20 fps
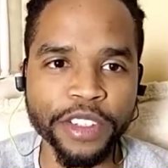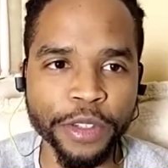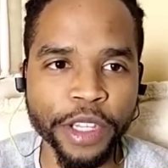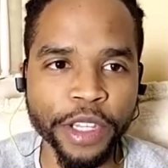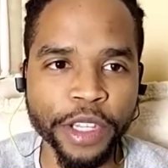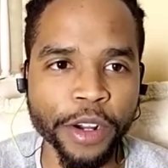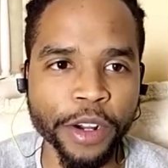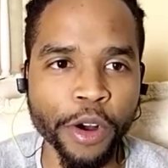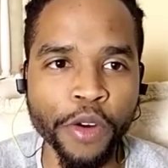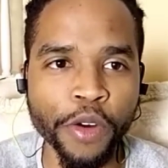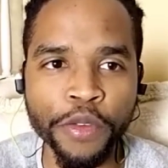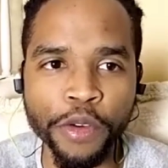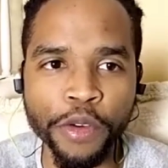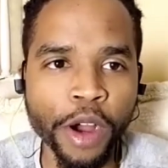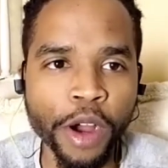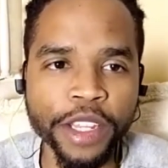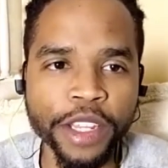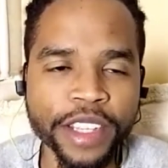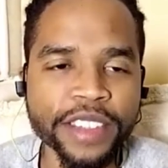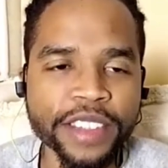their
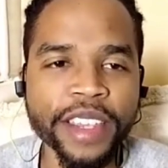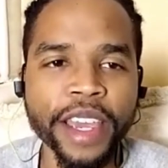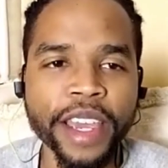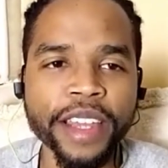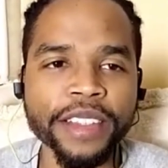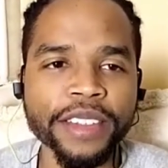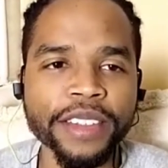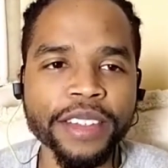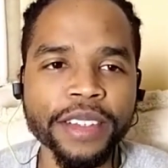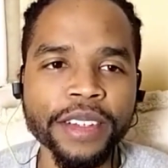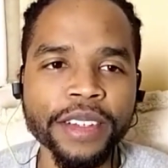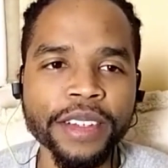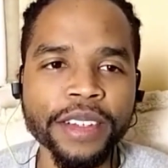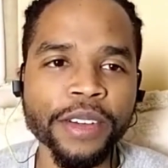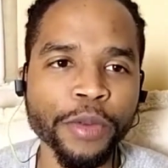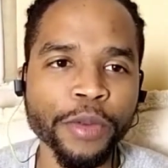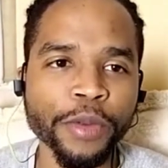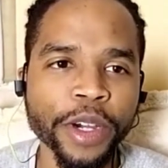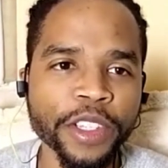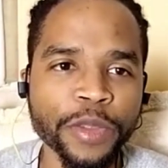overall intent
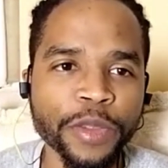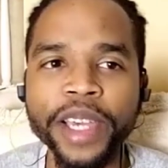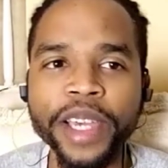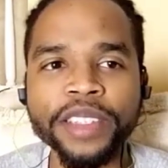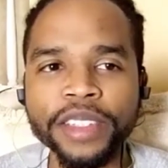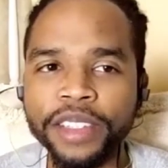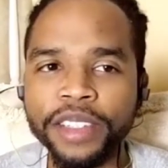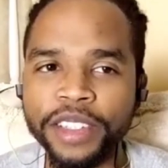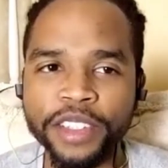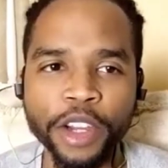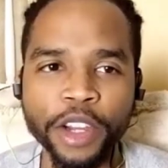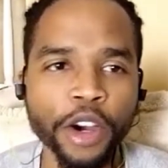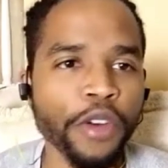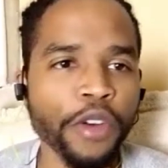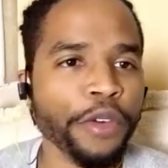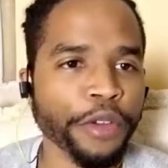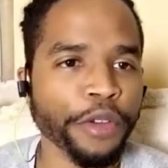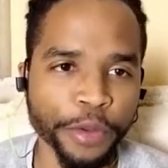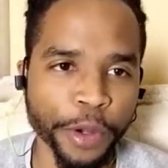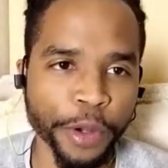was basically to
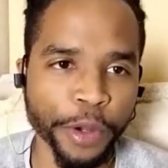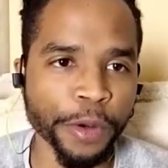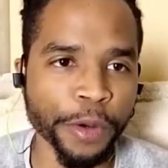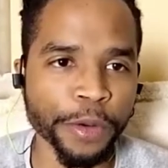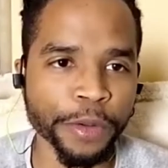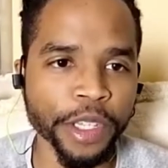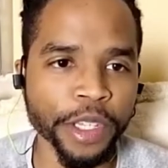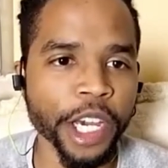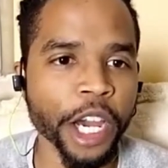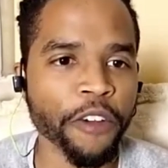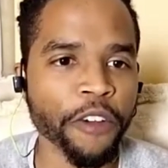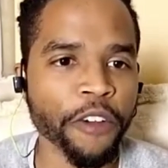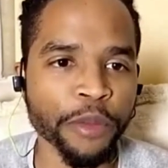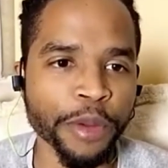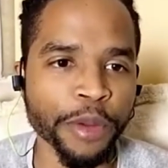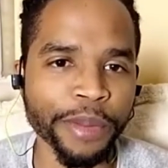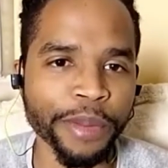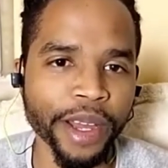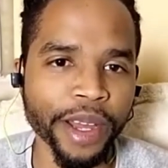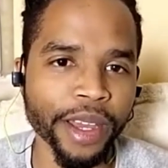overthrow the
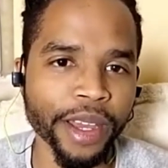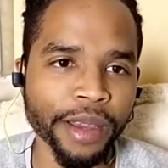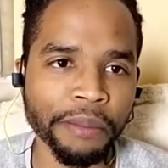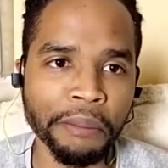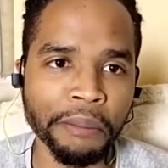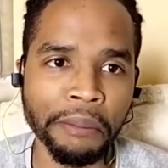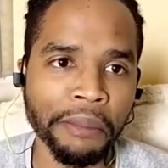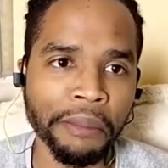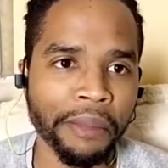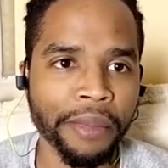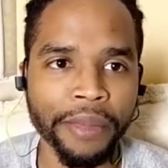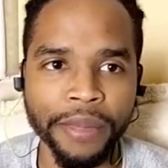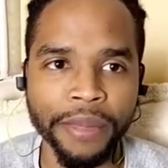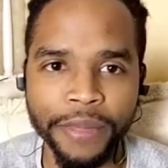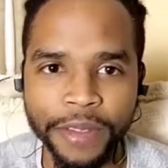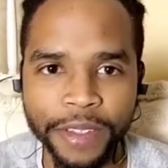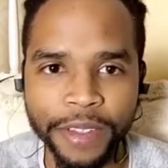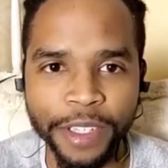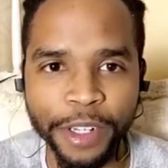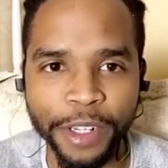government by
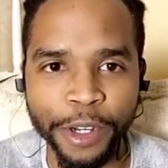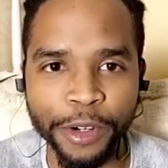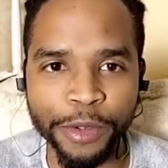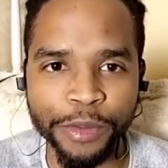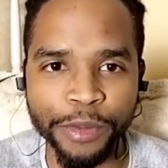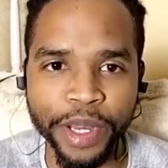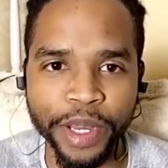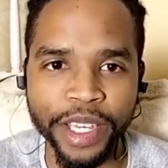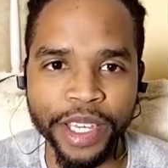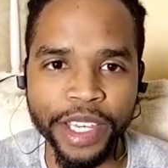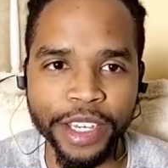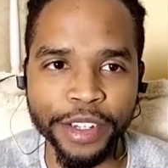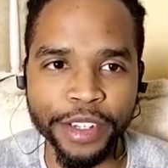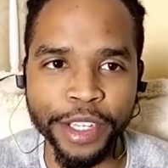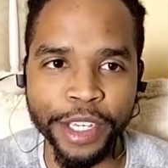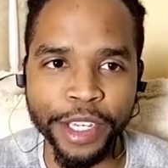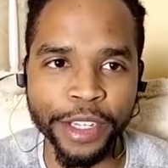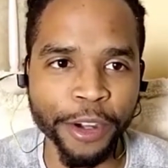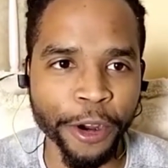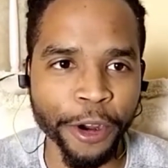
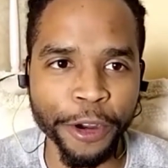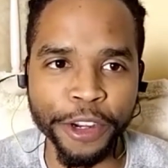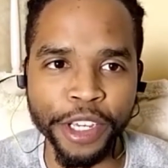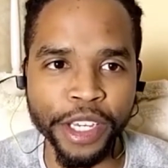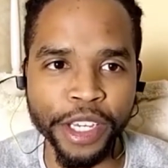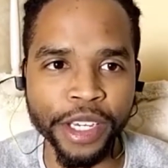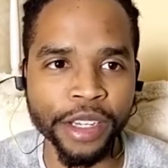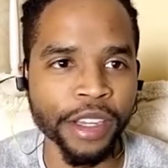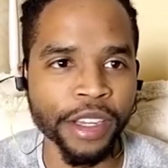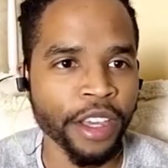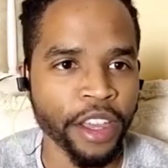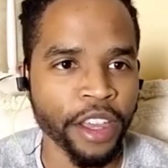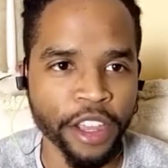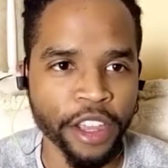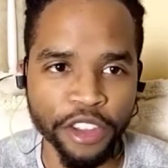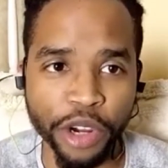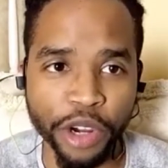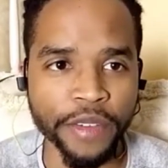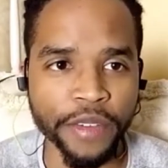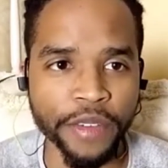killing, hurting,
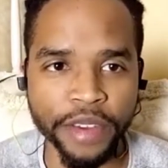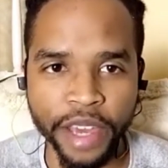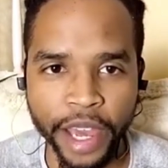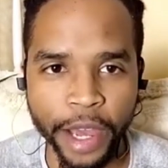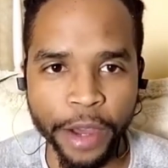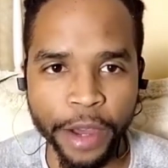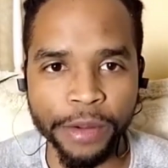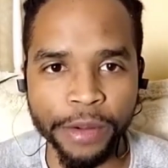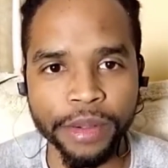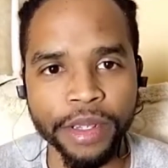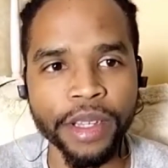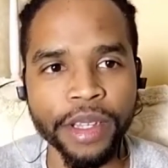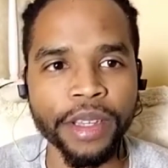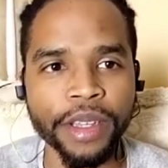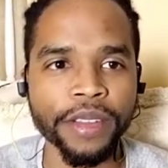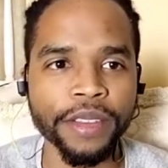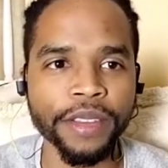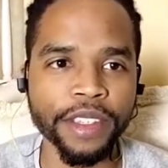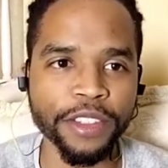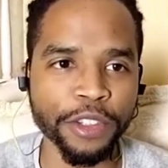driving out
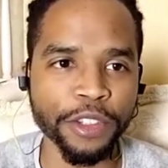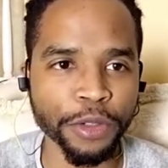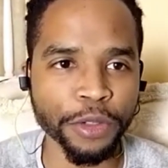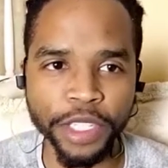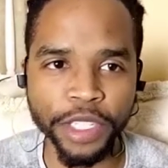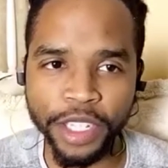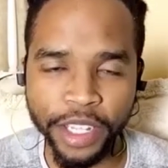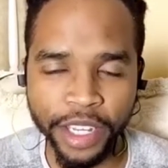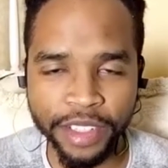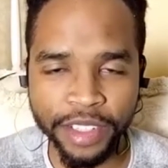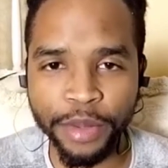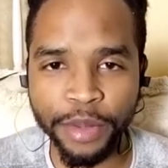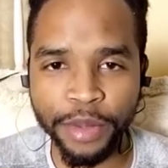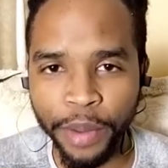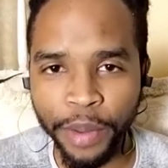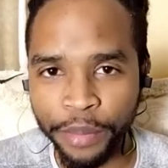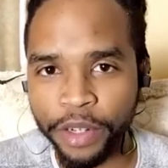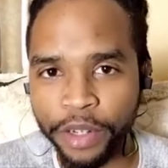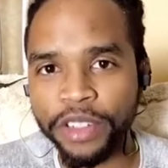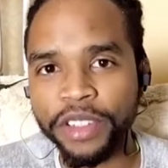the duly elected
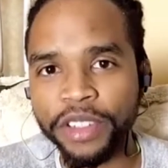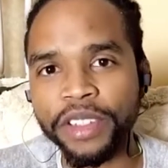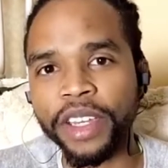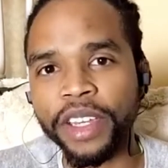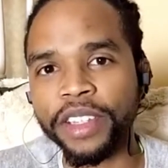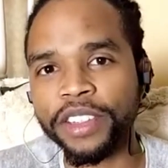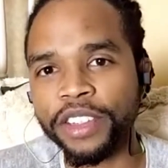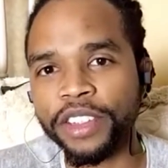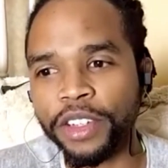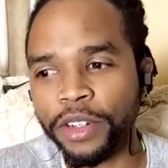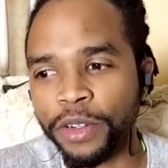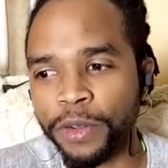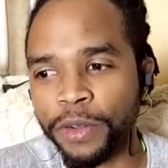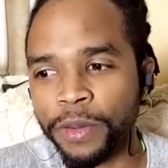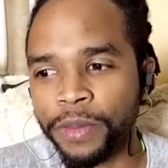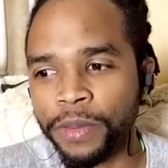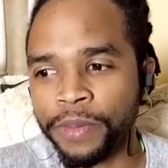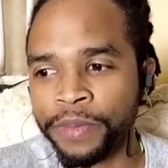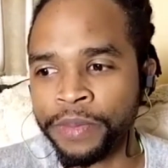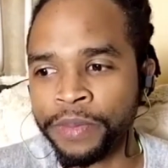members. And
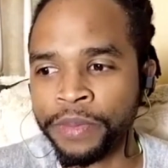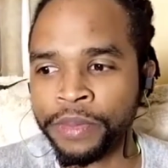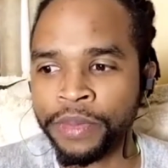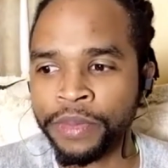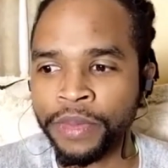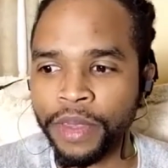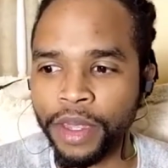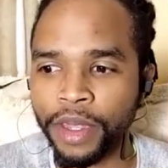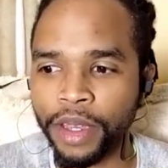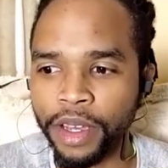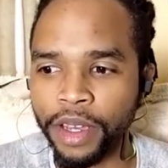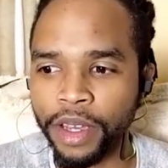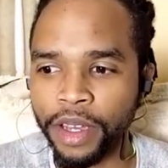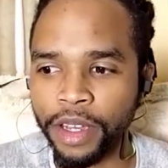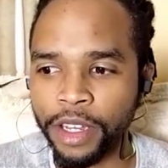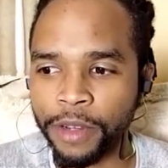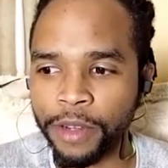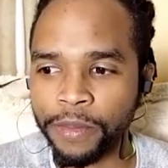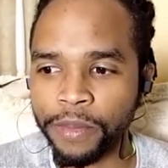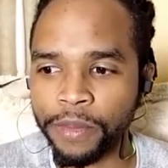so
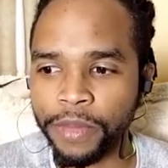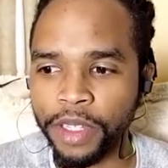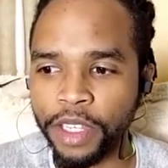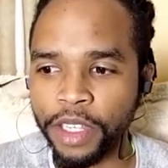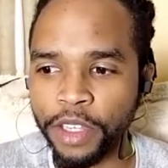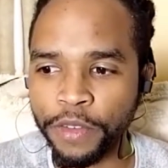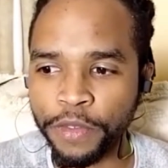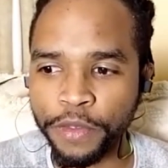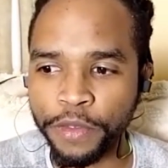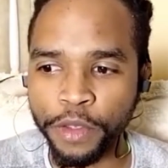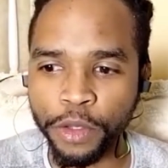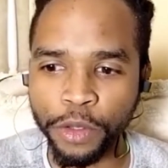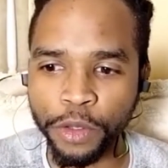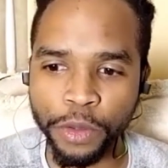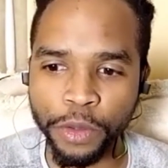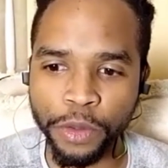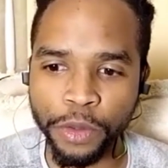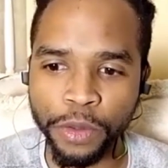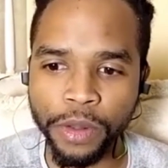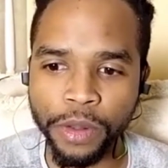if
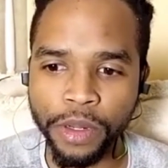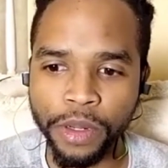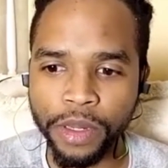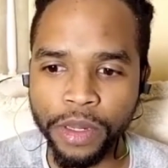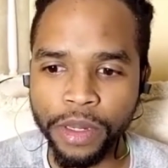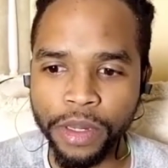you